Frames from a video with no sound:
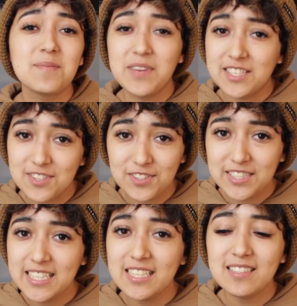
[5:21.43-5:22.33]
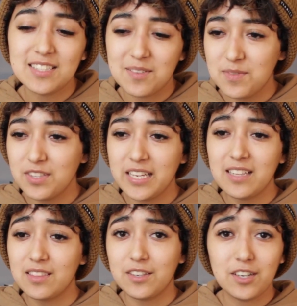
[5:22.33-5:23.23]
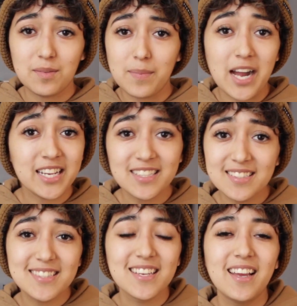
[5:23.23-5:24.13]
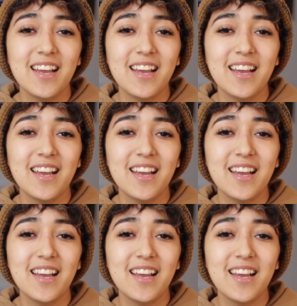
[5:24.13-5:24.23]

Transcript: mentally stimulate their minds.